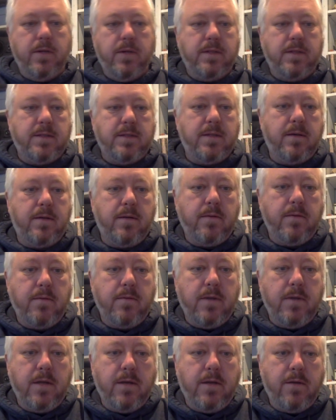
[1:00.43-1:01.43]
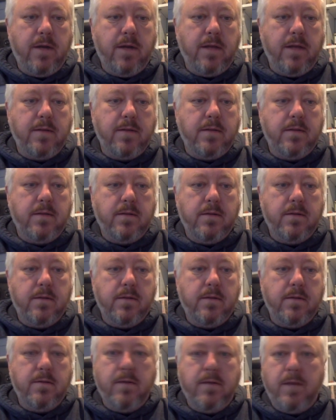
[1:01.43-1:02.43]
It's a great
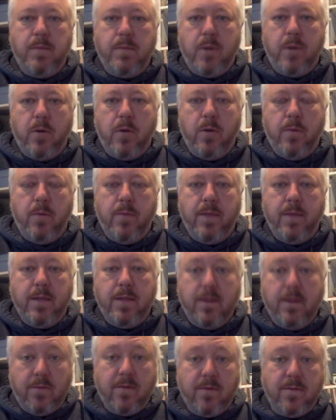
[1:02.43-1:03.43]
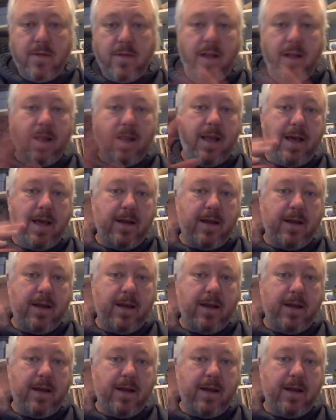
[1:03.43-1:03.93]
poem that uses a lot